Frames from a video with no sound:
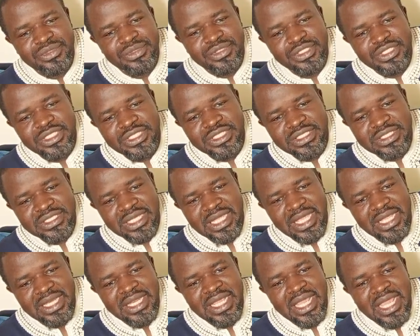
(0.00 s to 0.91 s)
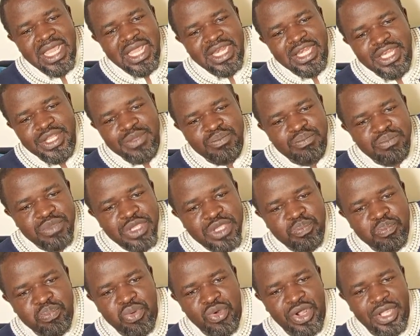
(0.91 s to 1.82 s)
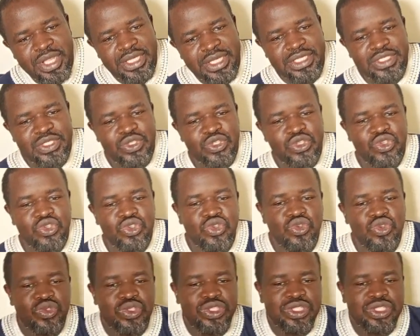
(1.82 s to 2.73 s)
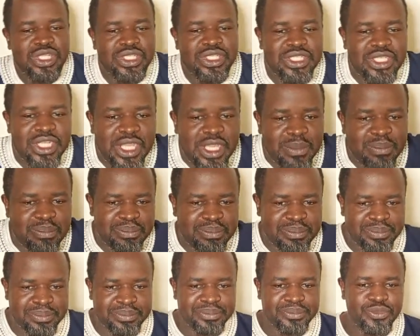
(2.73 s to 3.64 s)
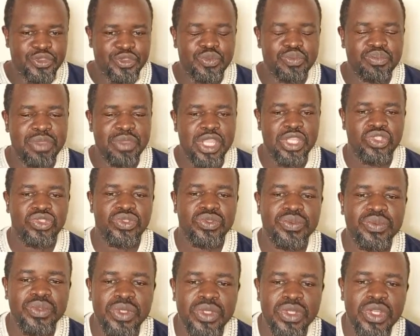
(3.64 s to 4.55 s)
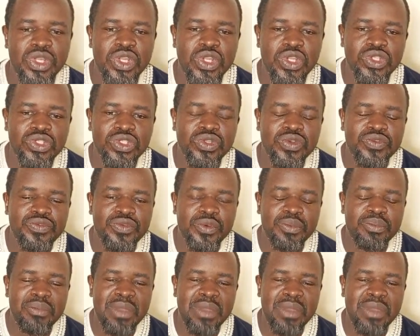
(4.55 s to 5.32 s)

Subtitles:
this side, the midpoint, you use a tape to measure. So for